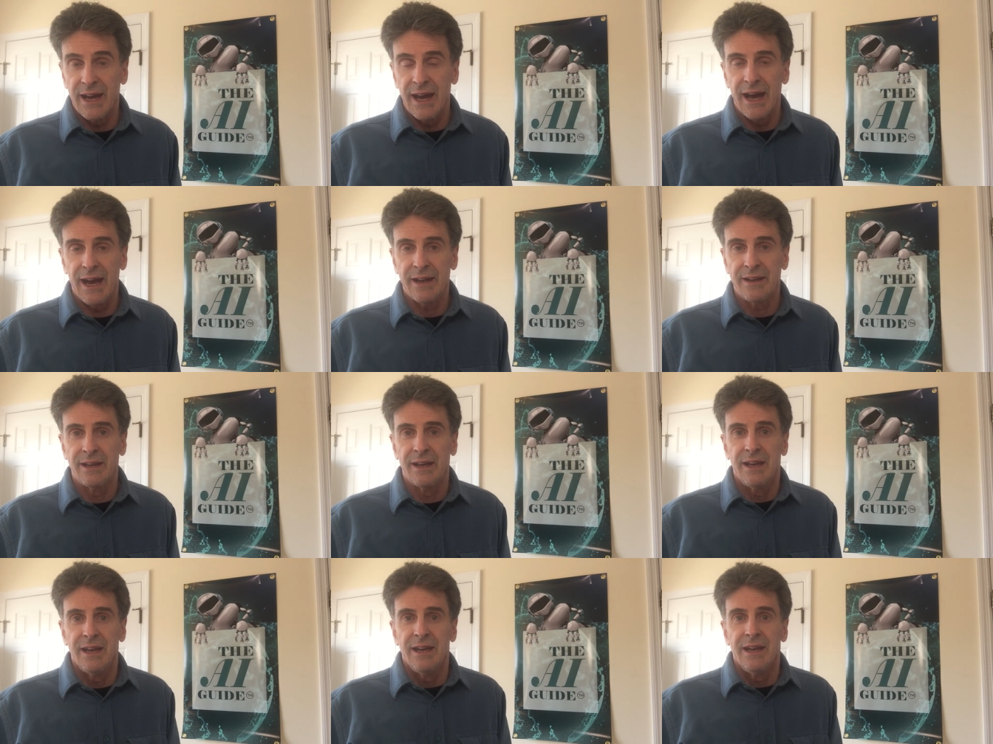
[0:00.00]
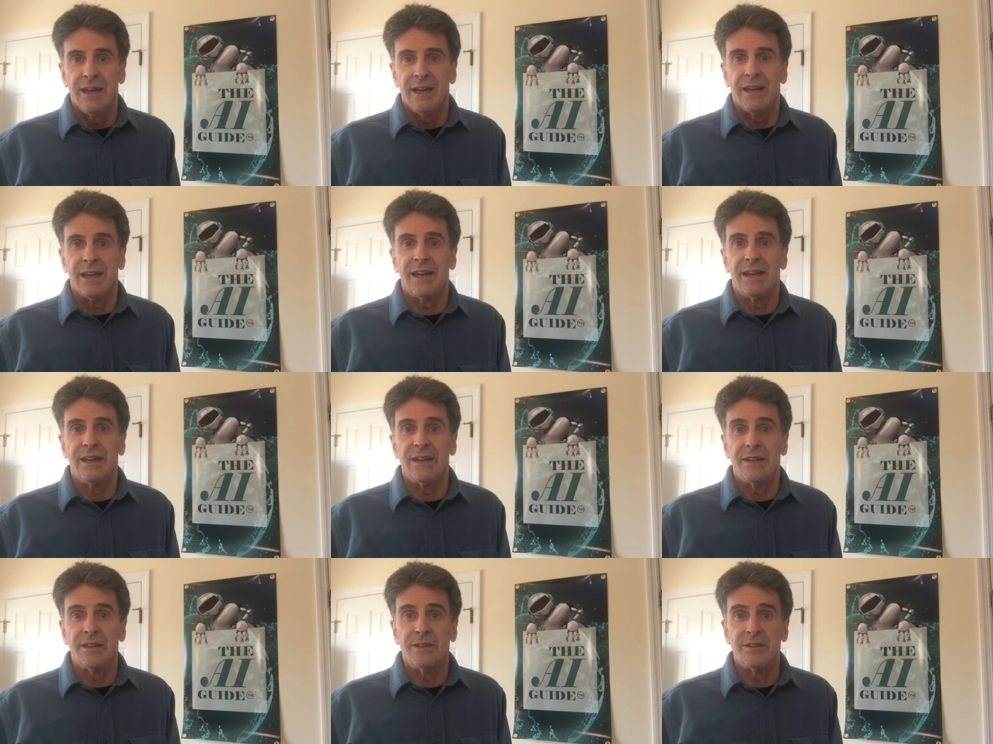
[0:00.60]
that
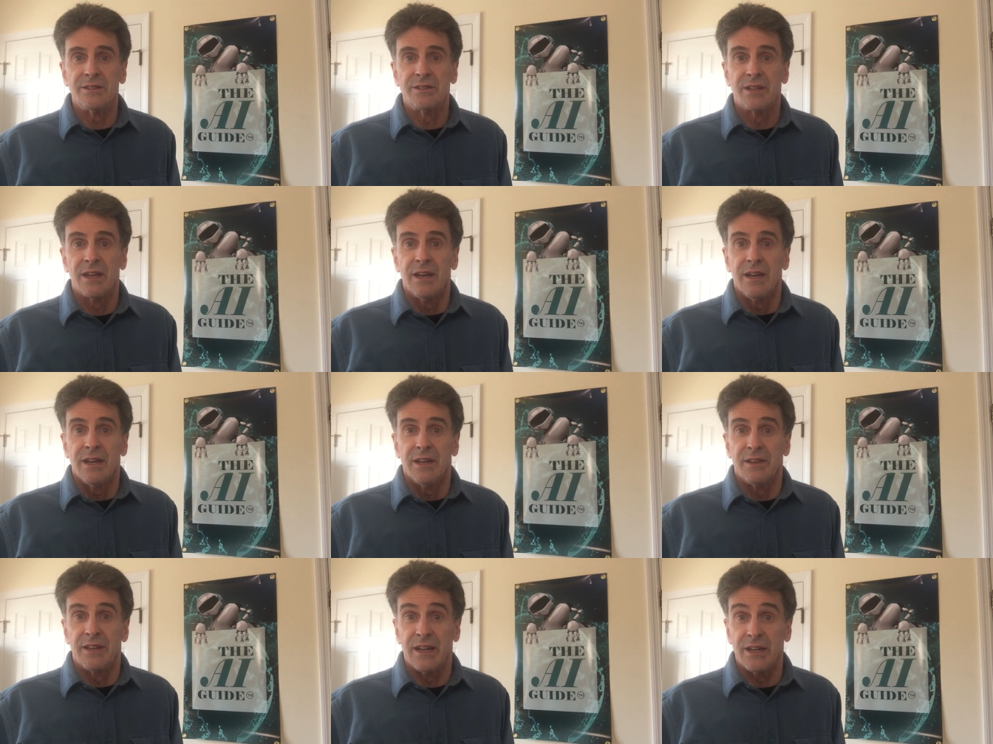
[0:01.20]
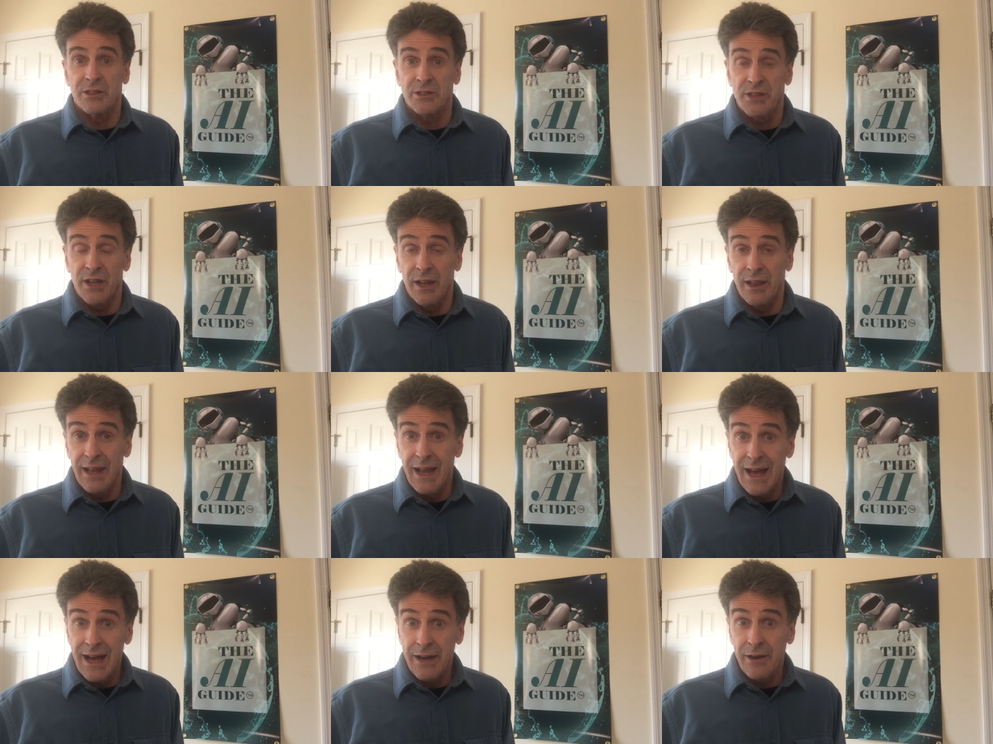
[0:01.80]
is there's a
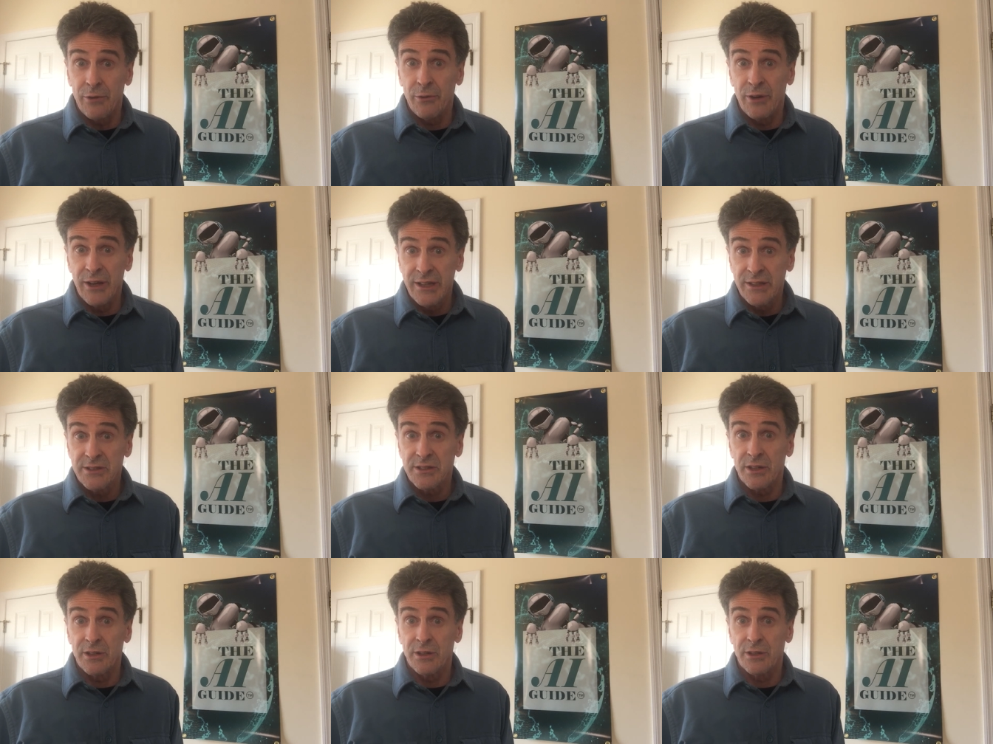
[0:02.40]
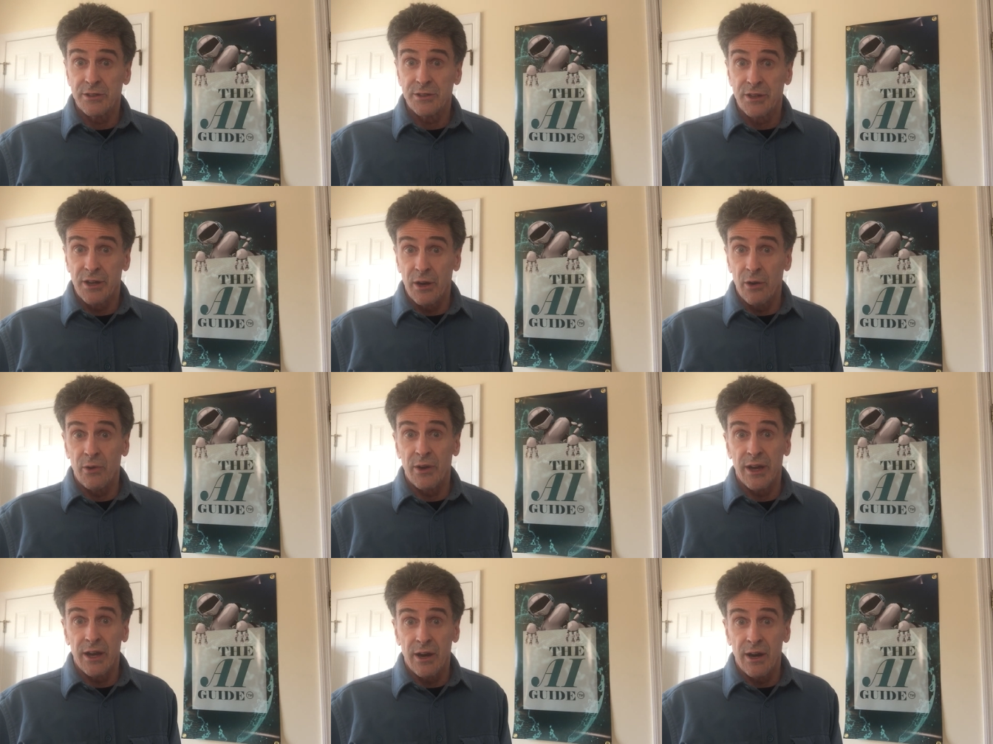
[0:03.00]
lot of research
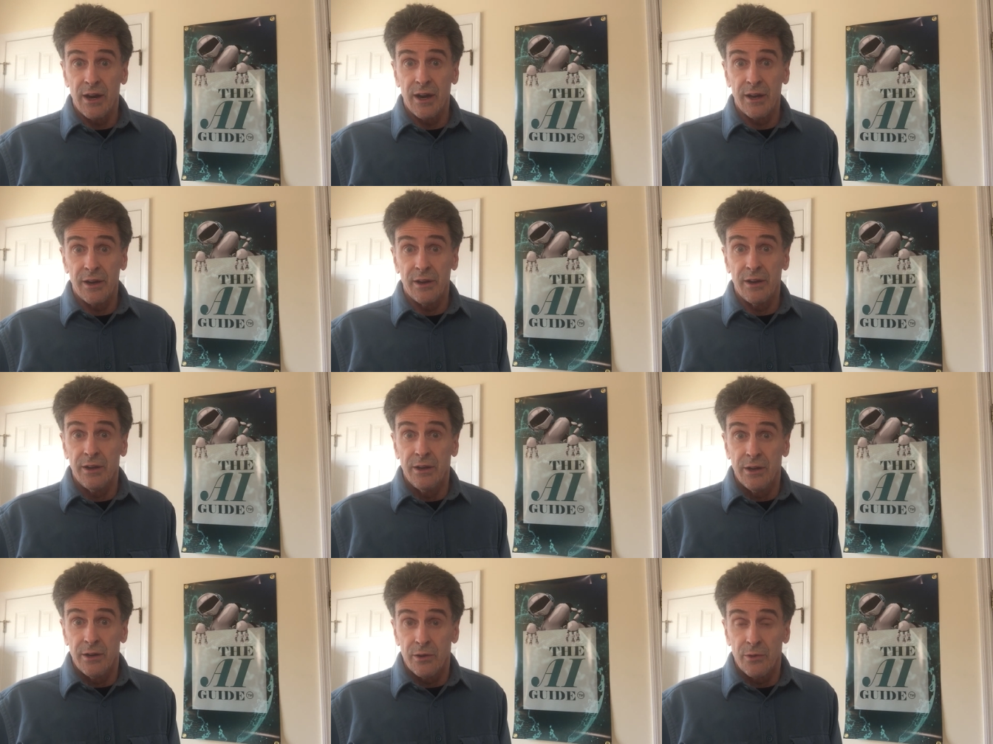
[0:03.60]
going on